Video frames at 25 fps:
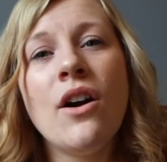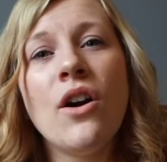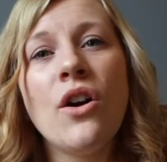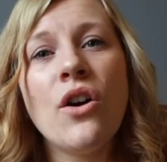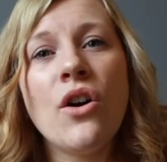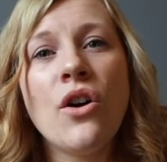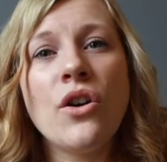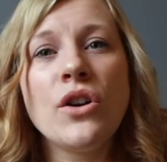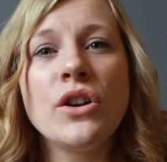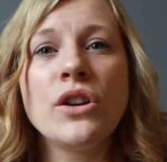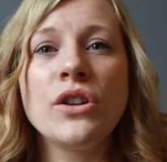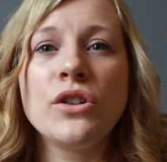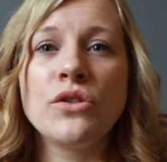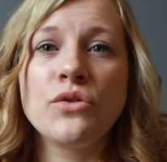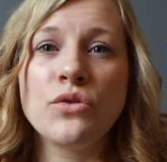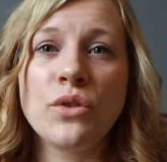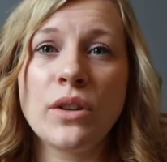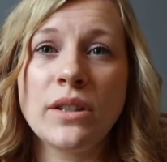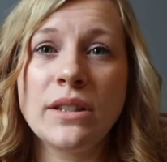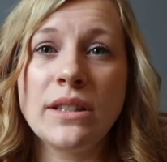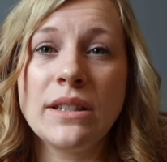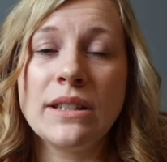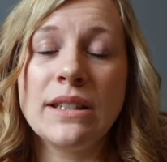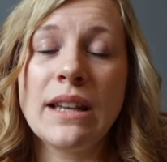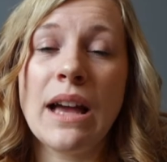or you can
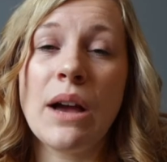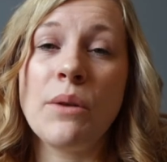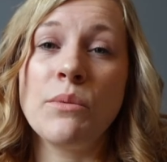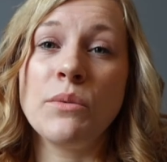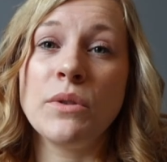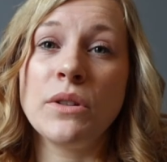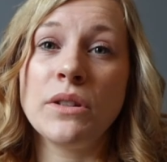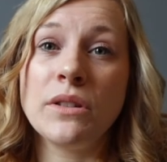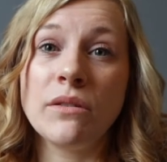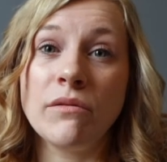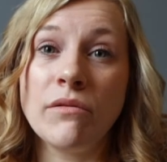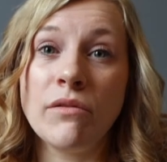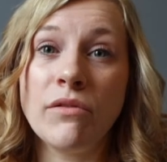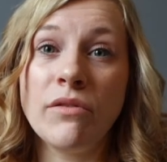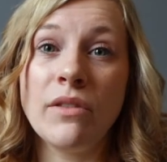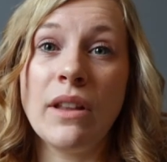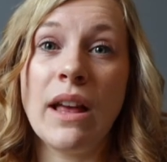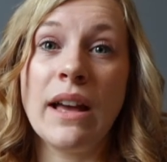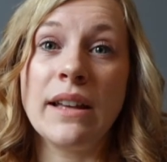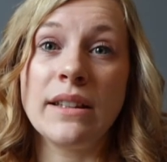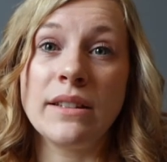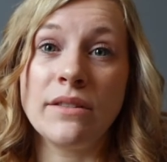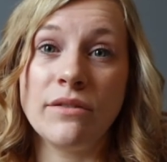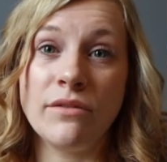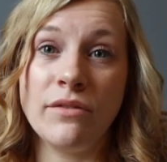dress it down with some
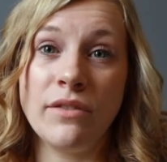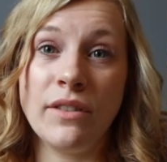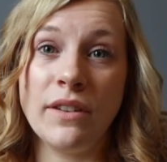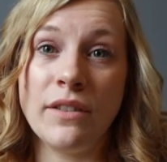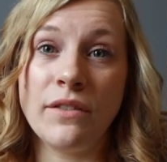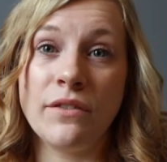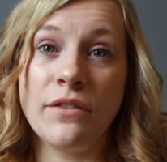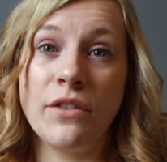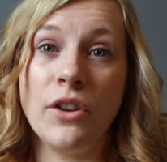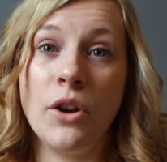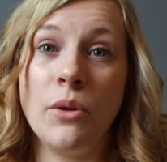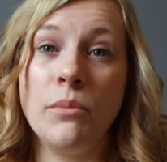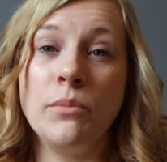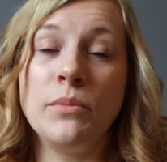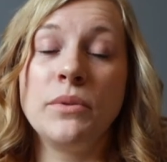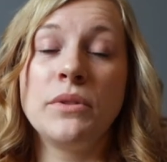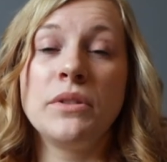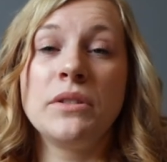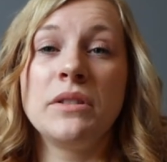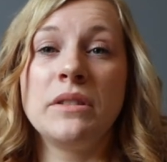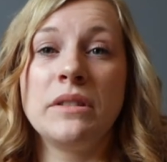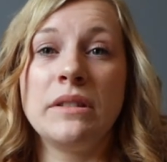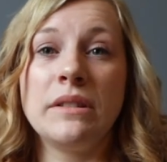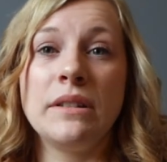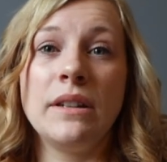flats and flip
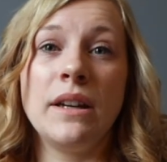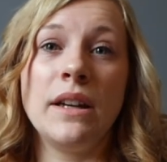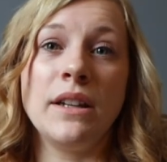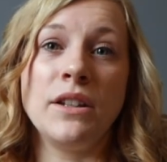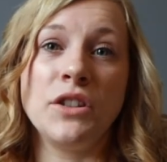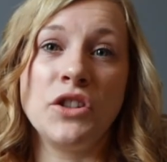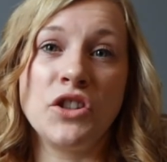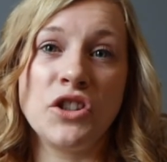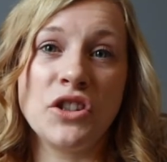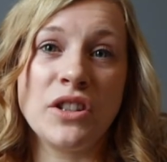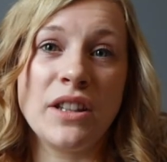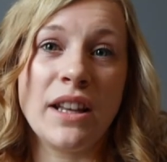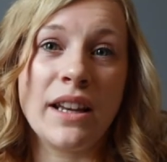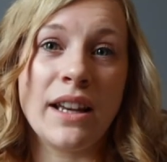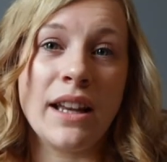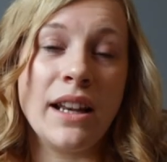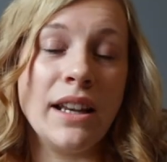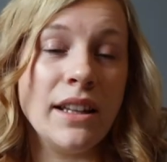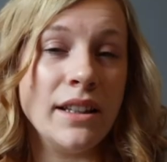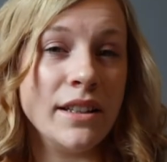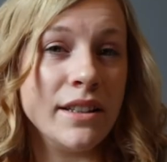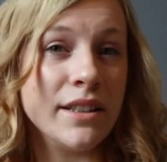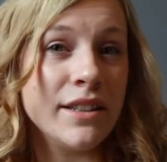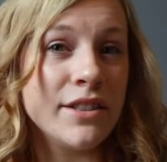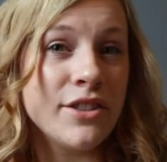flops and just like a
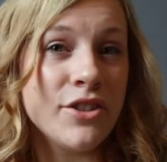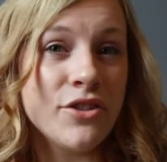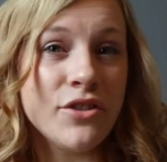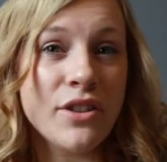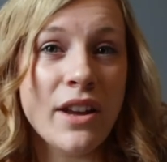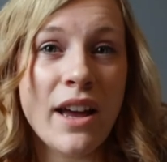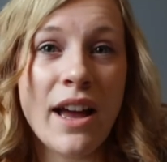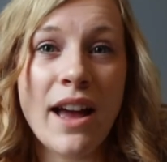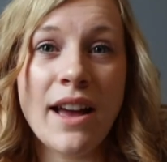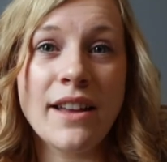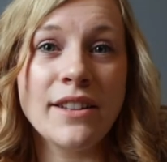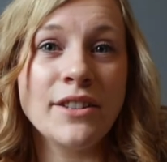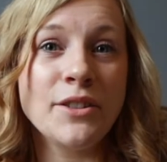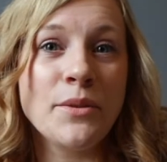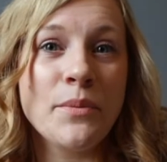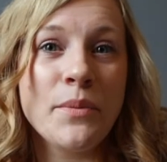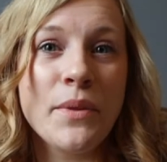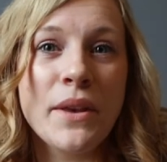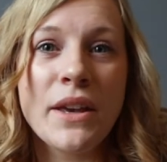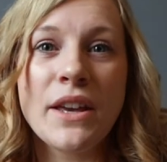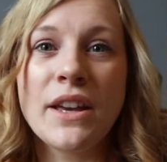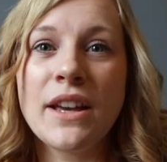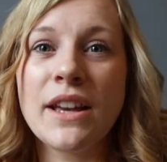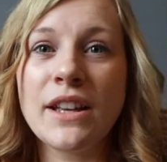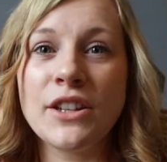little sun hat or
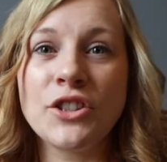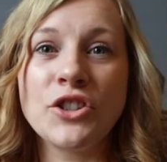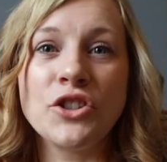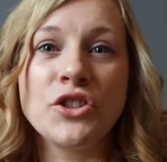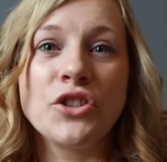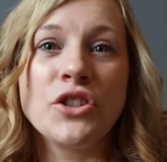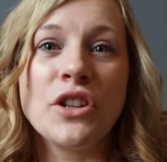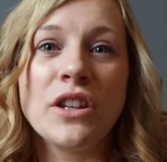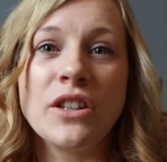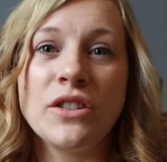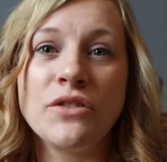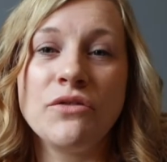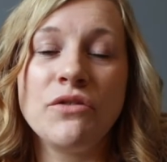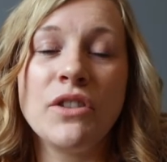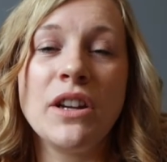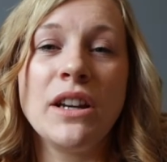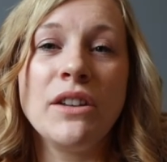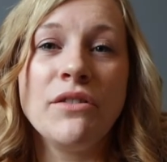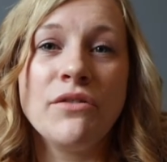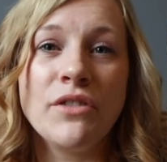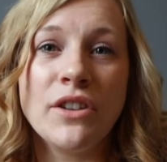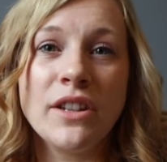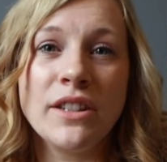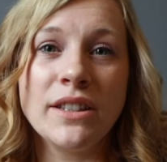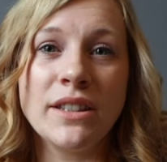something. It just is
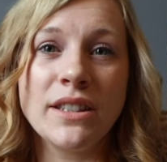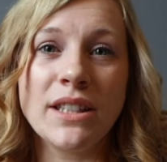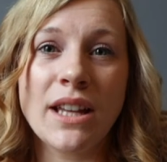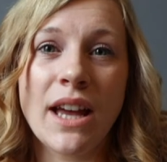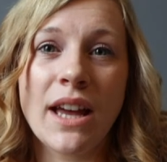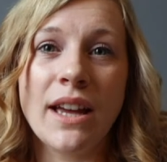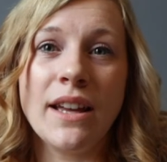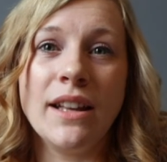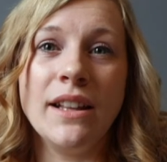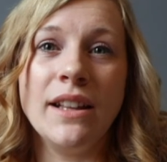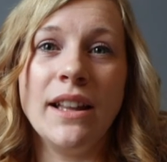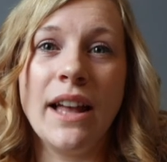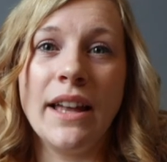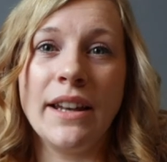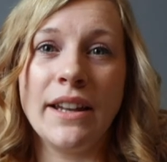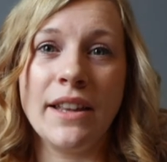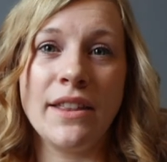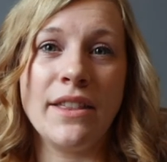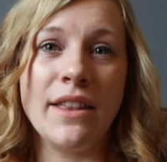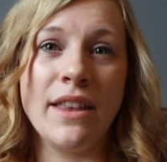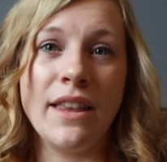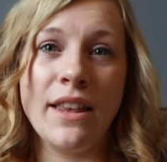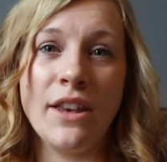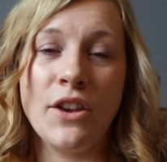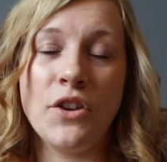really versatile, and I
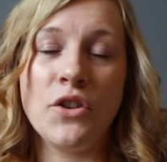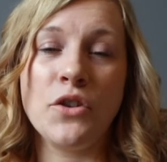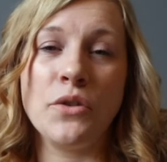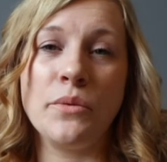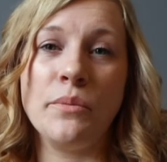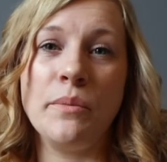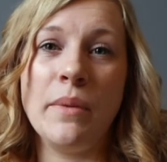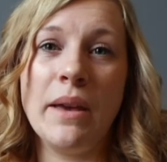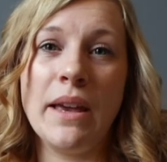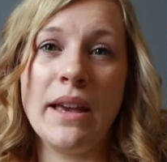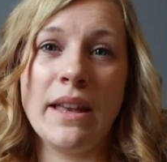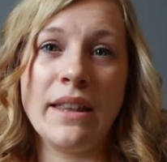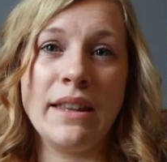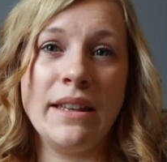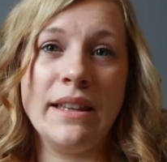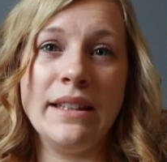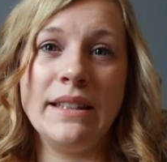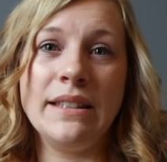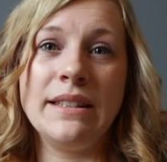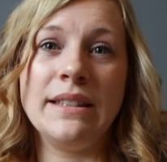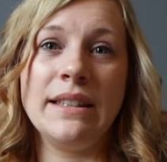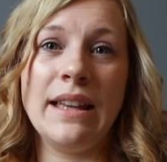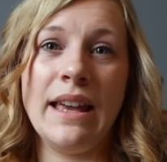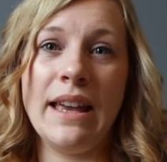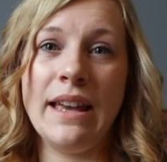think you could make
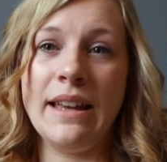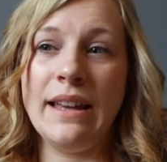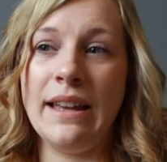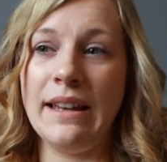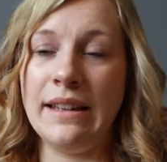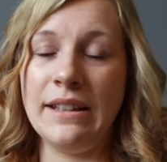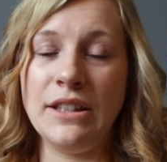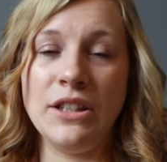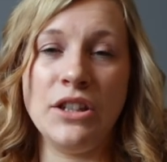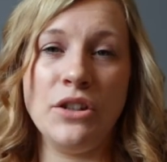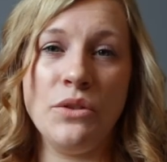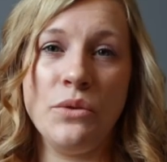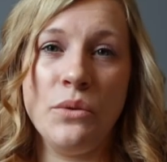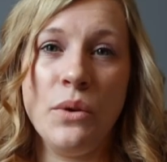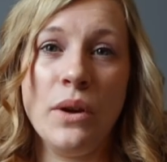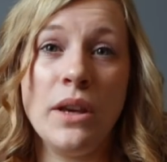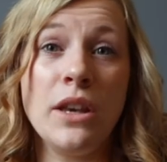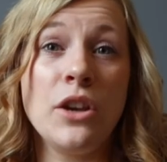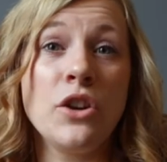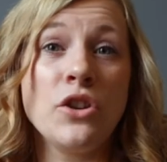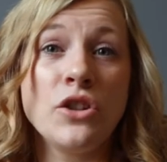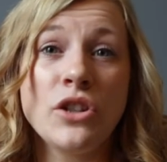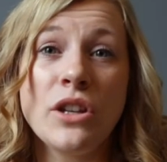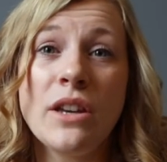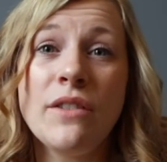this into,
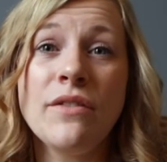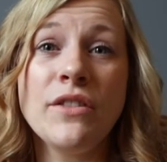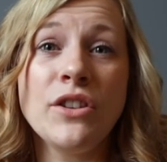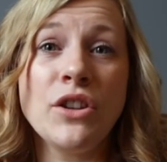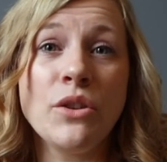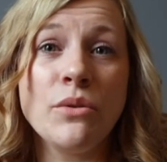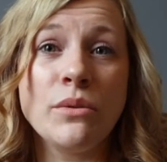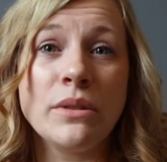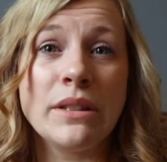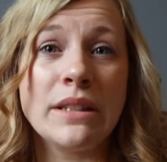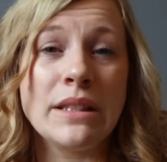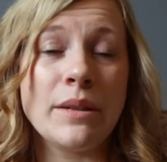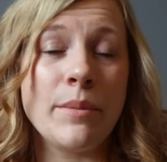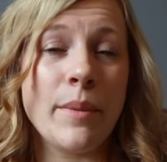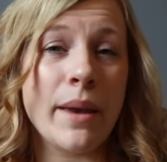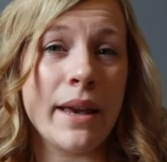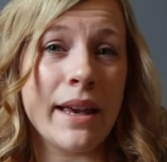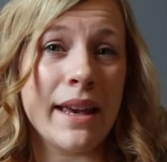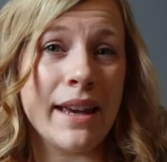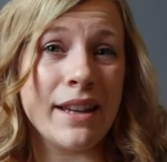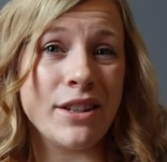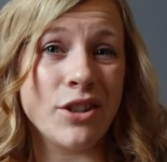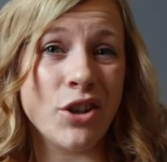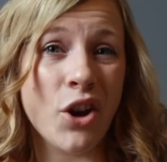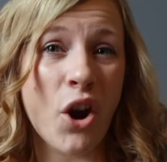you could even use it to
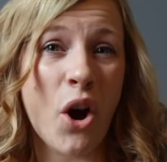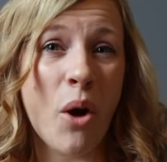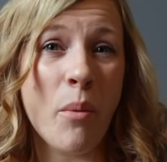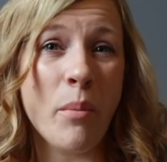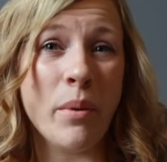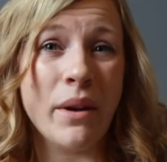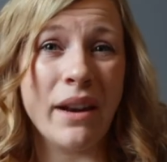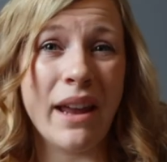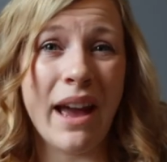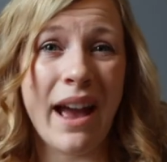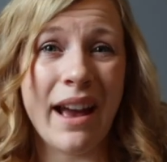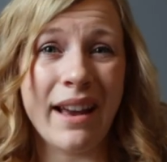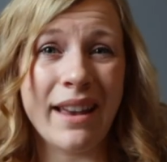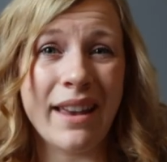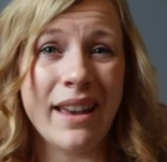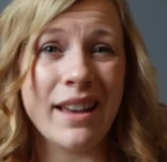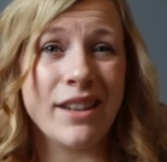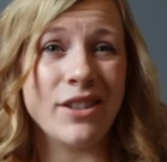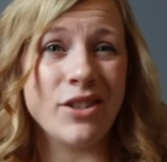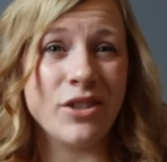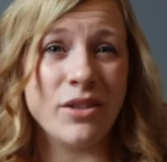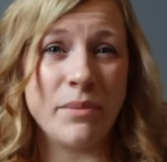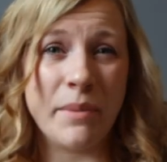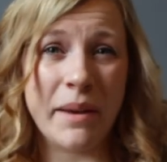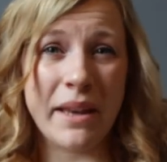make it a top and hack
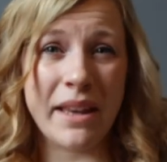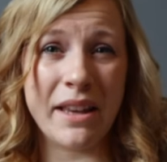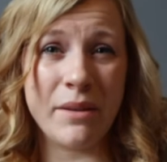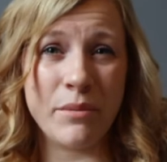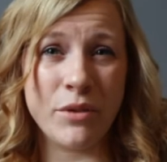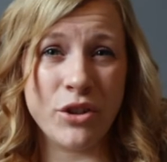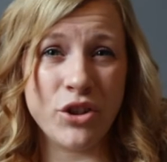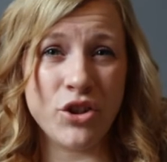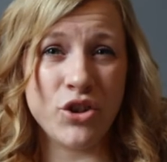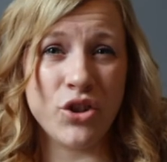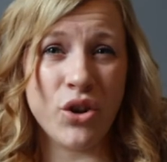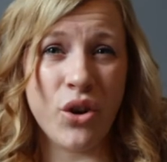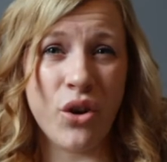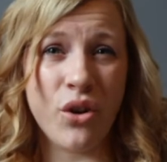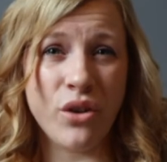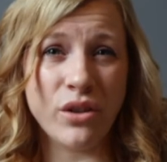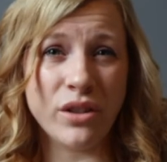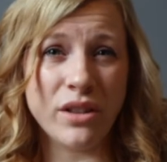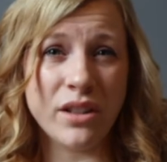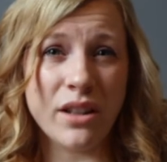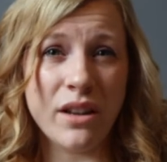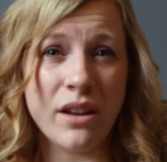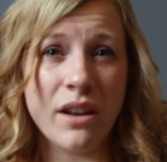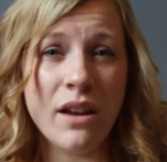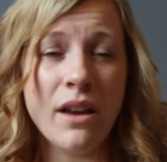it, just make it a bit
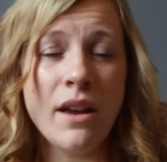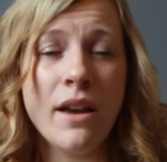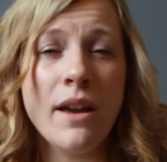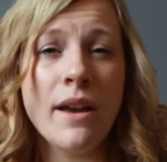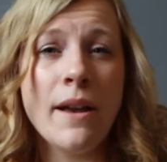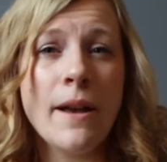shorter.